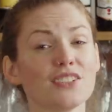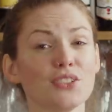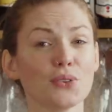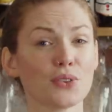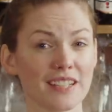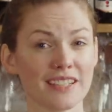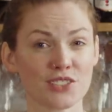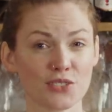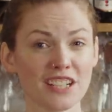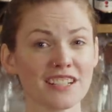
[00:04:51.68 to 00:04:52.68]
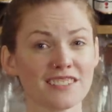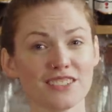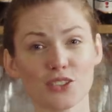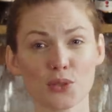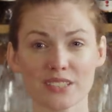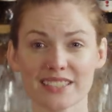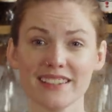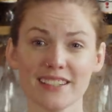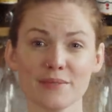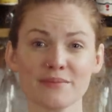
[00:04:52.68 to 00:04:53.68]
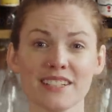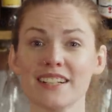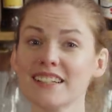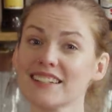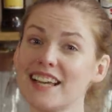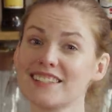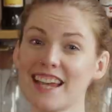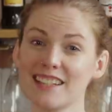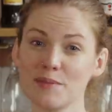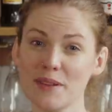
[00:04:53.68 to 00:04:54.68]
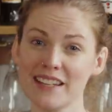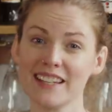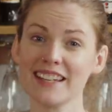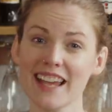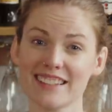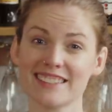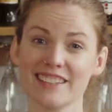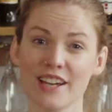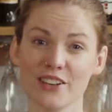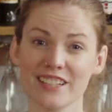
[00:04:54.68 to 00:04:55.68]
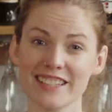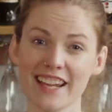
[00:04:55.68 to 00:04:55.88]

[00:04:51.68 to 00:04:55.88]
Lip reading: You know the history, you know what's in them. Let's get to making and see how they